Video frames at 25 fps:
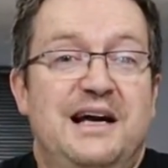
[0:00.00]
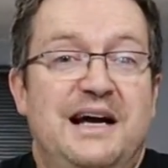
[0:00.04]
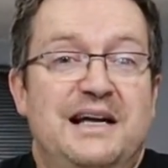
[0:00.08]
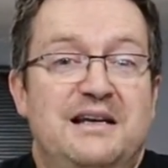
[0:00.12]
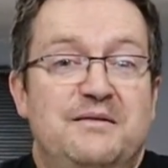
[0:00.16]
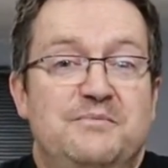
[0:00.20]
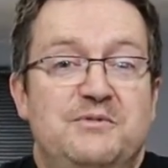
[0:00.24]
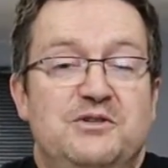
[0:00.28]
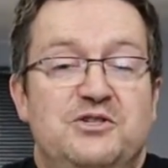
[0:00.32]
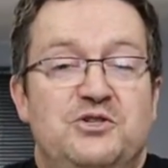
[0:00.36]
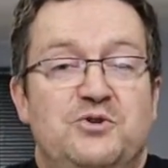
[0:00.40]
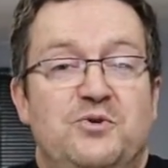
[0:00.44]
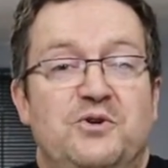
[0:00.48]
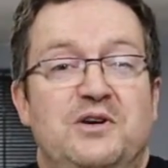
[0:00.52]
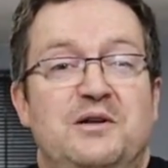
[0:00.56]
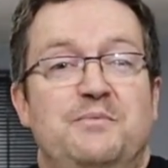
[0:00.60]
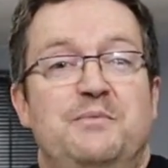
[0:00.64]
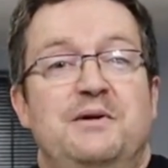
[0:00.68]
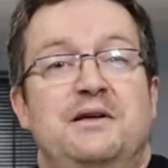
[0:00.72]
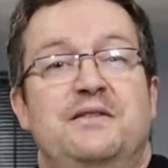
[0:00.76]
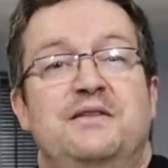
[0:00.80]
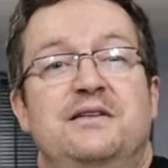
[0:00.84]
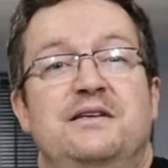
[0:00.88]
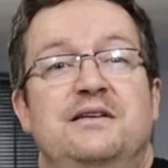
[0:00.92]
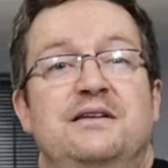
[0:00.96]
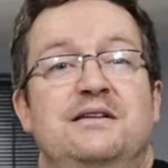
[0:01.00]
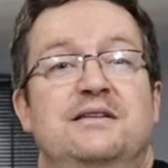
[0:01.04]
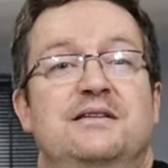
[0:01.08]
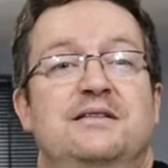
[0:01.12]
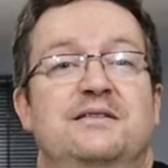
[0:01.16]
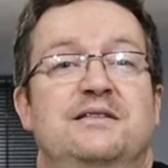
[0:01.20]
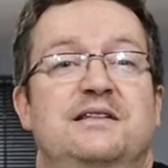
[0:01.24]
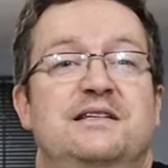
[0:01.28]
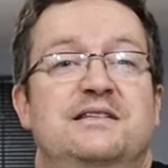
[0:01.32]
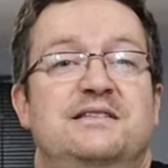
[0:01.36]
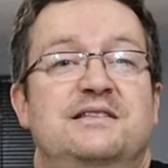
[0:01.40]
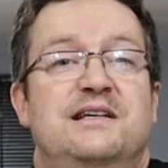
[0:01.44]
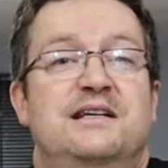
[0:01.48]
Adam is joining me
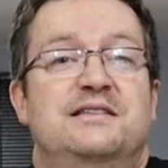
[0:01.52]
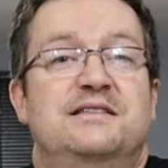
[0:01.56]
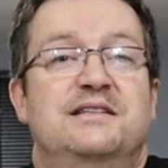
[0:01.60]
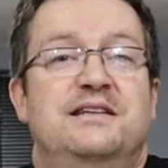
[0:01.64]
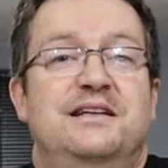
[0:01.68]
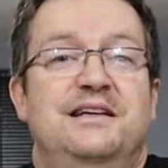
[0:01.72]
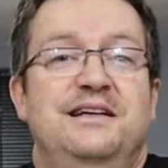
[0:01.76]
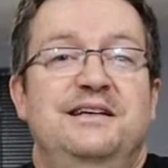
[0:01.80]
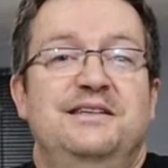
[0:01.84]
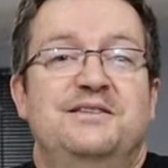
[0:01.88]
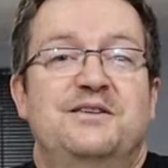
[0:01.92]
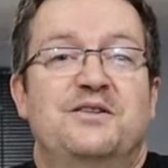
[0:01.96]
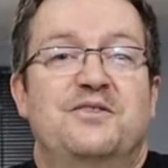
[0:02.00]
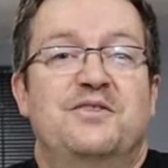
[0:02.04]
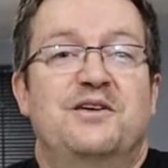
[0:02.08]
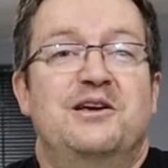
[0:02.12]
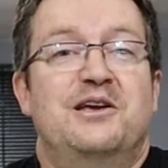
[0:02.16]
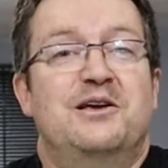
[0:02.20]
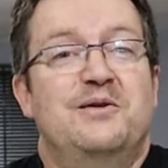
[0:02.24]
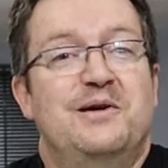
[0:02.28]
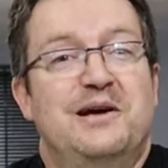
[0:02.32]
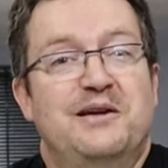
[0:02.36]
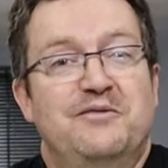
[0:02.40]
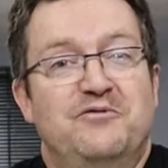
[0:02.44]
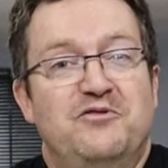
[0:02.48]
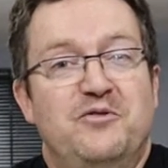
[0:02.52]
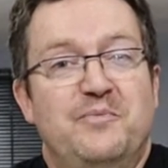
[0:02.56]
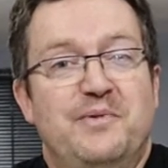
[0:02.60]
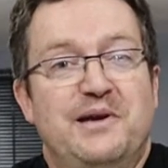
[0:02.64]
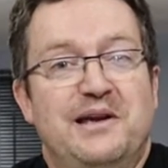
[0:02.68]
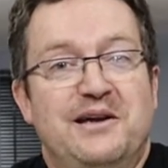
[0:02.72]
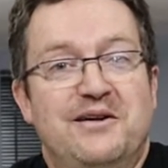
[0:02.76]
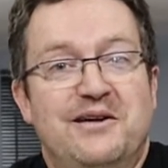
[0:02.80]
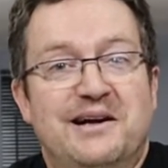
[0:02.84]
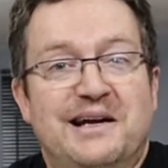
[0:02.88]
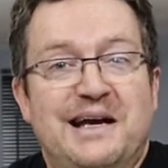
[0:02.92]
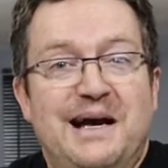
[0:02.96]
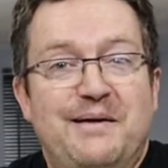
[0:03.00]
this Saturday, so thank you Adam for
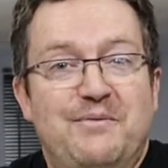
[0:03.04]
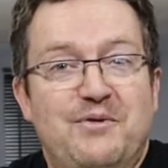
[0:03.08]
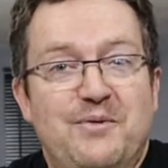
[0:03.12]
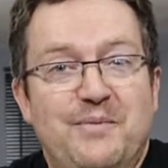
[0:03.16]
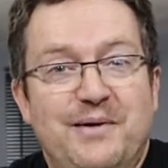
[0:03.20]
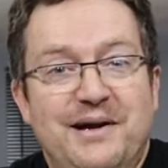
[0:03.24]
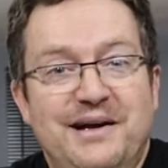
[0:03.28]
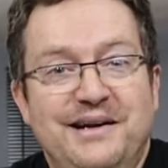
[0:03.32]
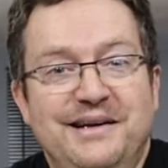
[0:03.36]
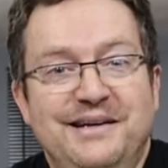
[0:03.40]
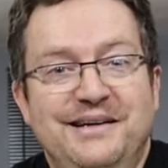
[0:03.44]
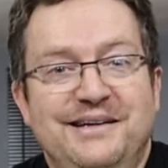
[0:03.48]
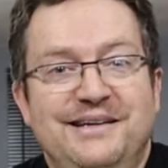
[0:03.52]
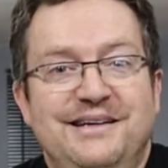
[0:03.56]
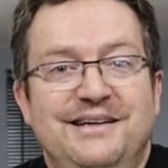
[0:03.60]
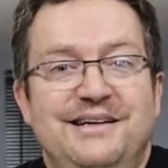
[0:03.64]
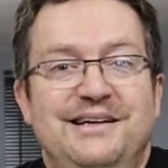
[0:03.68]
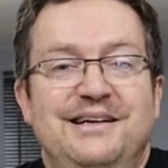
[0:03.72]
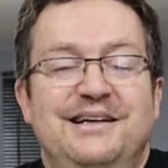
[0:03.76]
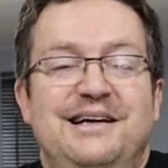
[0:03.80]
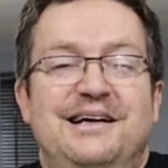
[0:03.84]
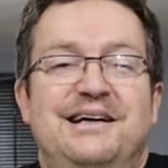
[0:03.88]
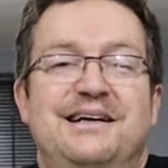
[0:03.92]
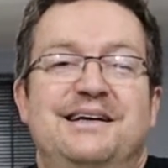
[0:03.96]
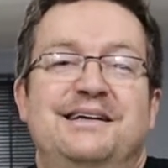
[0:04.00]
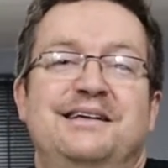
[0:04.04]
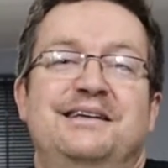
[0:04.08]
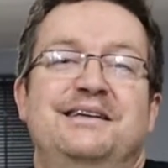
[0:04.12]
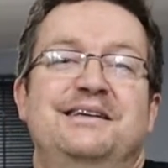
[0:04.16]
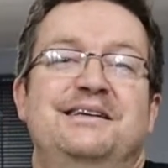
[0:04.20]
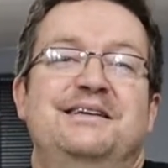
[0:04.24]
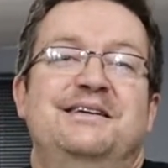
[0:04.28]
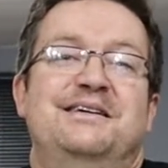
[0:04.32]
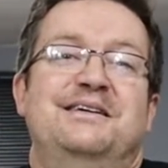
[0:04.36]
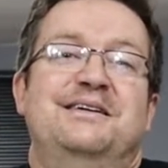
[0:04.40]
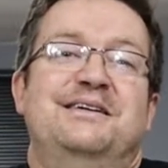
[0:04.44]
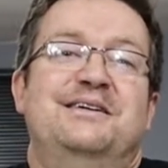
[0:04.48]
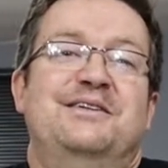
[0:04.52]
being our cameraman,
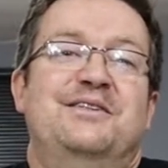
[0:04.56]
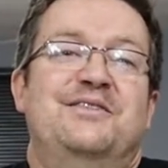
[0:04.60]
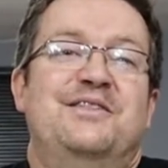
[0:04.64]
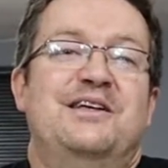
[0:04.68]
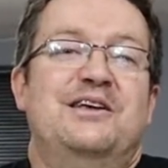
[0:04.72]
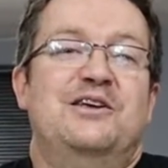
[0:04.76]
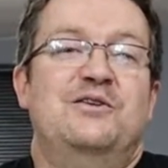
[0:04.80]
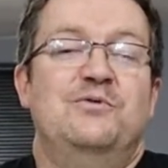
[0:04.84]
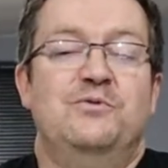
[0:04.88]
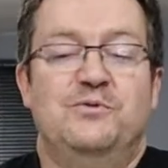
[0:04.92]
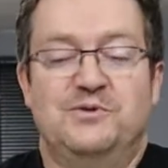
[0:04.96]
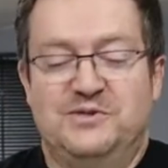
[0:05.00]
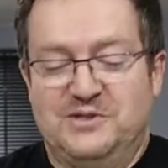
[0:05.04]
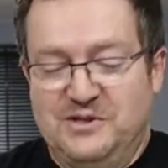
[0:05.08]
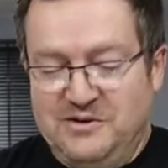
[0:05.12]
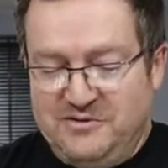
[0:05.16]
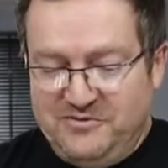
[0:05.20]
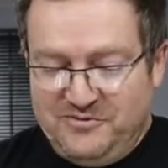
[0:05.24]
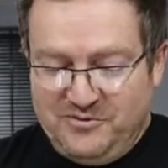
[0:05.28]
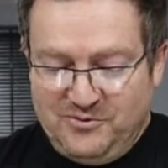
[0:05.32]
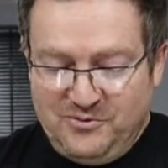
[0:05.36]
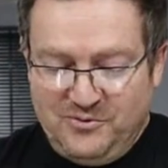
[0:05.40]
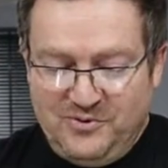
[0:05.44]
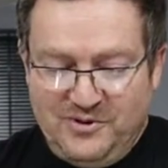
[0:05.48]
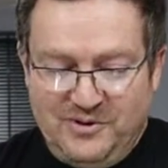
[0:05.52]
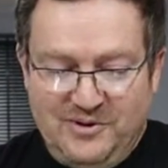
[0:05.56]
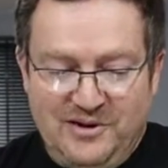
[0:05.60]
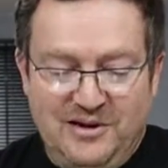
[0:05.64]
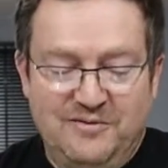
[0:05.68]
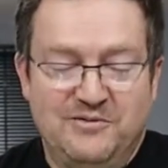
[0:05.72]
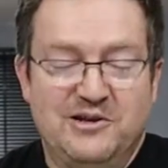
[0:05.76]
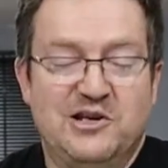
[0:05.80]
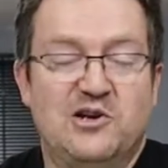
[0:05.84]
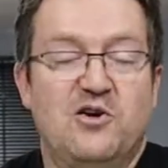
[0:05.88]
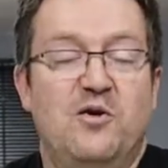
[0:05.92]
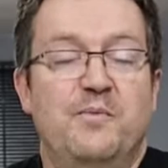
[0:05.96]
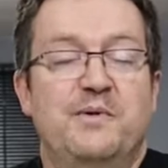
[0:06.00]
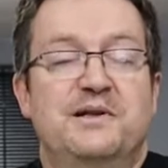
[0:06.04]
and thank you also for all the
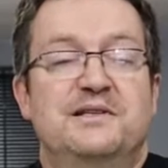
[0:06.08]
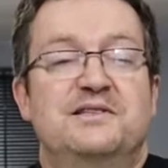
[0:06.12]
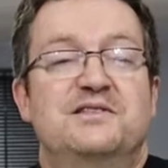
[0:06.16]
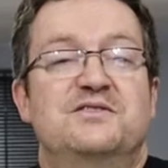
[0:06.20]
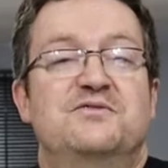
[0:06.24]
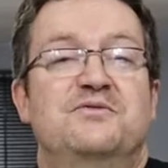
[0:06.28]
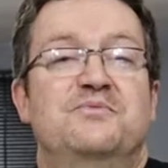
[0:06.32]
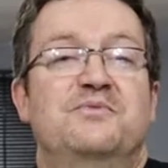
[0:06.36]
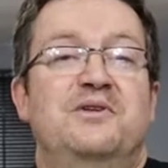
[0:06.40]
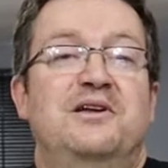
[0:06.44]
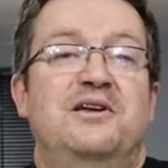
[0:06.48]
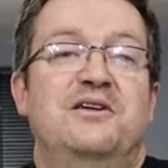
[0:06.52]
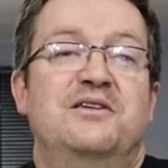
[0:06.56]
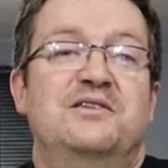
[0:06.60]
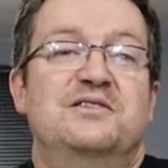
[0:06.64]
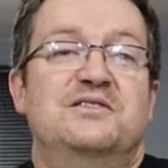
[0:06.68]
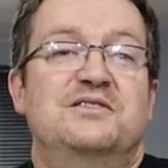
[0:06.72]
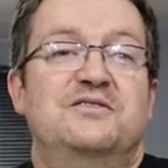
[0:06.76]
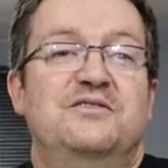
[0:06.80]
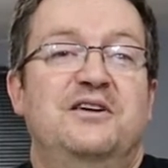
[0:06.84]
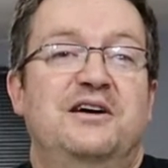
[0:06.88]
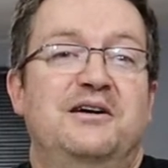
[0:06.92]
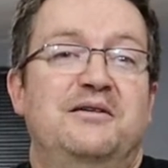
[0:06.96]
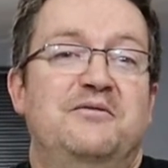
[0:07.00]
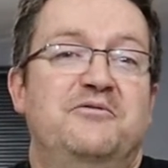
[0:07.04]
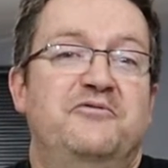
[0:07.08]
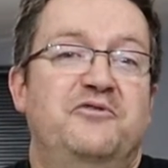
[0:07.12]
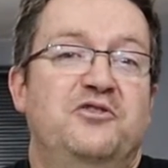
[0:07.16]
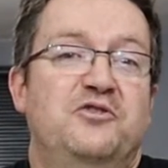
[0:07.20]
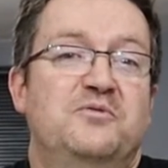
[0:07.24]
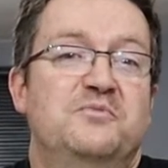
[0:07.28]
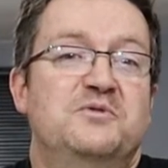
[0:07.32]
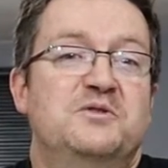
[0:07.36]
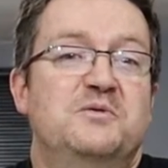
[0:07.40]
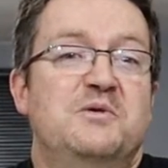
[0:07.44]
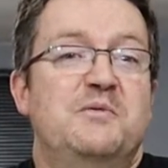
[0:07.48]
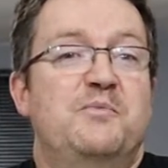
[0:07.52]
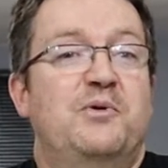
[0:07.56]
lovely comments from the last
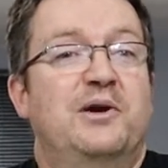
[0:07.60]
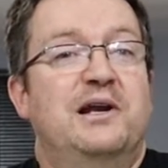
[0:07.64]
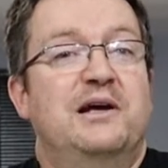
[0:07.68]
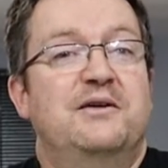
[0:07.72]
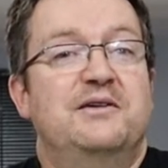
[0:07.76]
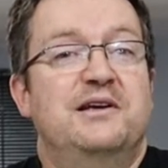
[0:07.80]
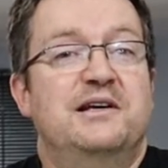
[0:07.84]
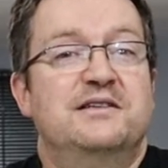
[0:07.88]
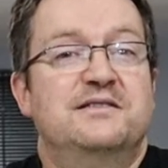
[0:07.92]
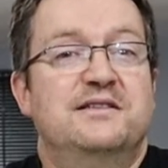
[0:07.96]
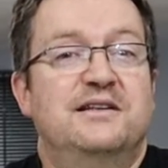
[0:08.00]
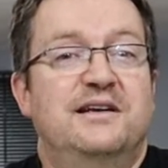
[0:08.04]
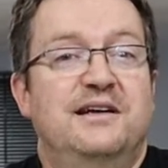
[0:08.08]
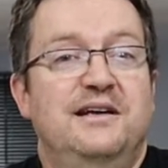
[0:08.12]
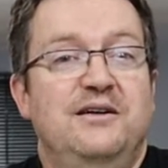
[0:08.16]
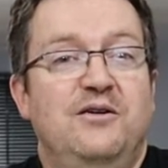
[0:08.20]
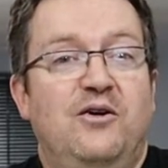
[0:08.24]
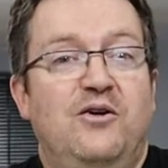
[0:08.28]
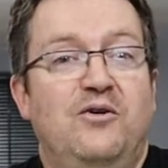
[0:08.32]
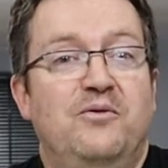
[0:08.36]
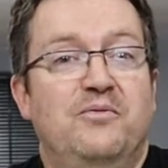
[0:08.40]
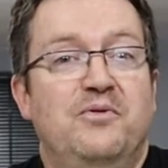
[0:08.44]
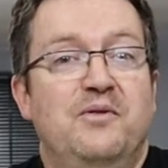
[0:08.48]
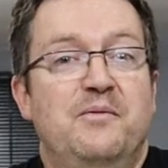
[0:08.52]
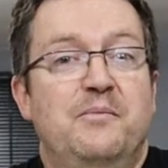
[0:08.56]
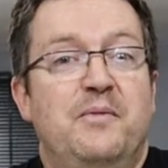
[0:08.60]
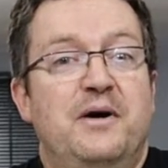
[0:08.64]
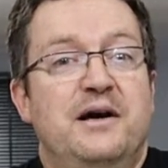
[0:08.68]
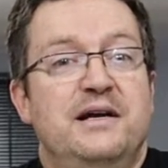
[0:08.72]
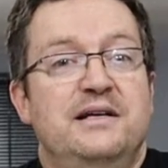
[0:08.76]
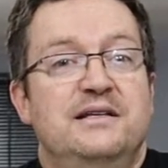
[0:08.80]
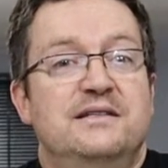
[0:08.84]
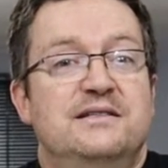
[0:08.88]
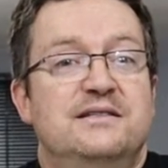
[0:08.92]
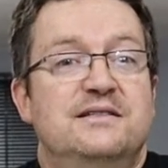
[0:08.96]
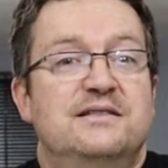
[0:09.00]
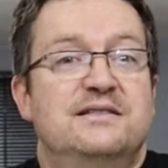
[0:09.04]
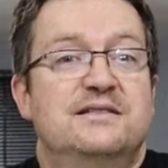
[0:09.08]
films we put out yesterday on the
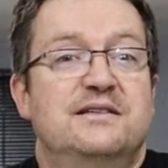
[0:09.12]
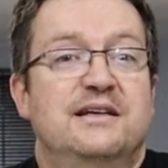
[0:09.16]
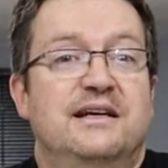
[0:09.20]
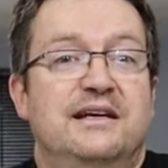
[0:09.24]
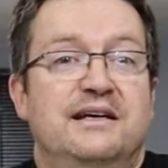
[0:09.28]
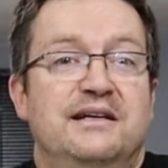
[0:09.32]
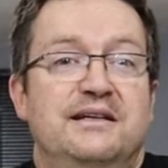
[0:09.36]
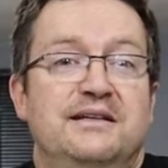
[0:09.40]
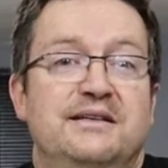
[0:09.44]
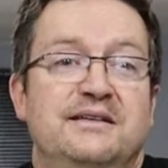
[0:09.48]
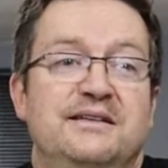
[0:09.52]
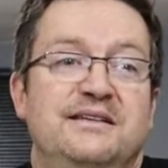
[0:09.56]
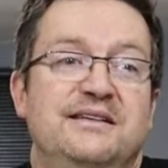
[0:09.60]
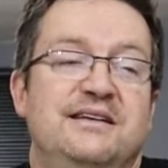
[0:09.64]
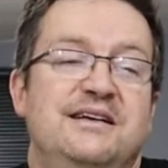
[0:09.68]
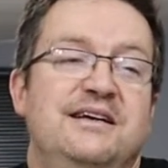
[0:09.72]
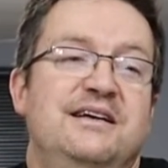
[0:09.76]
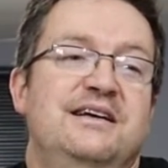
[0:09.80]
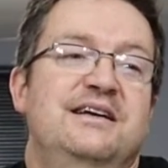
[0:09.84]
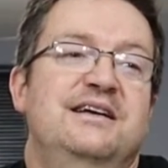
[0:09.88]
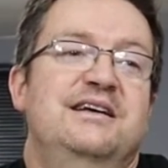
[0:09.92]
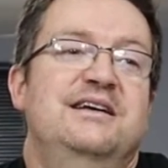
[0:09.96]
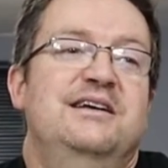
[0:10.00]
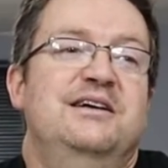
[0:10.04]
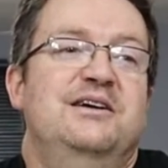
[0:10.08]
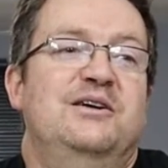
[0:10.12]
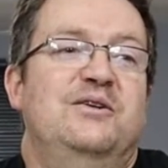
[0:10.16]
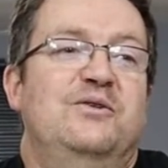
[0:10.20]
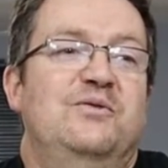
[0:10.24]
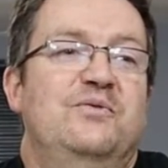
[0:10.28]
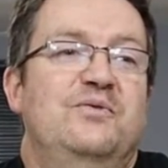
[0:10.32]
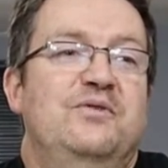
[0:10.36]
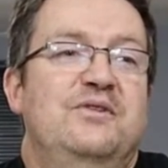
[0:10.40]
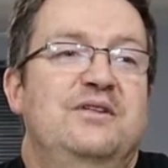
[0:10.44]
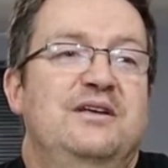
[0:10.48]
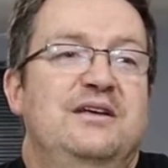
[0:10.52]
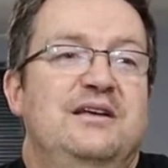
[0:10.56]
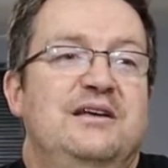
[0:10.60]
mites and
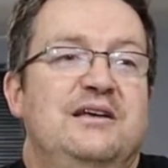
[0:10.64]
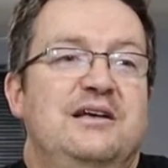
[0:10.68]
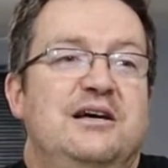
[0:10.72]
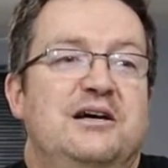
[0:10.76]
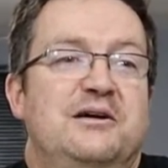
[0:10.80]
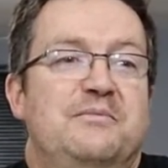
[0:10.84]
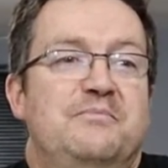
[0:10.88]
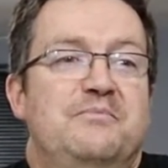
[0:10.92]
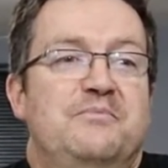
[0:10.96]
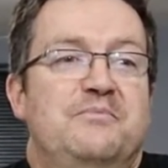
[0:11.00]
on the